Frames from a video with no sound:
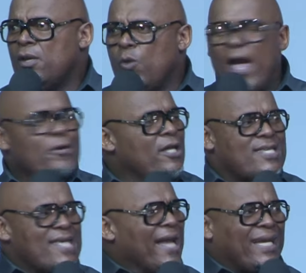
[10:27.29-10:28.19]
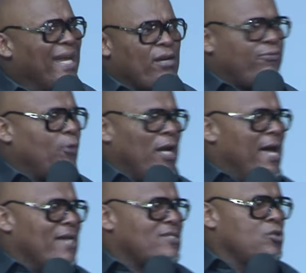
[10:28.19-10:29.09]
We are not settling for
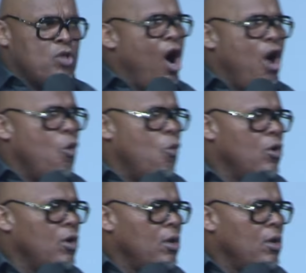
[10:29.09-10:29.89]
less. No.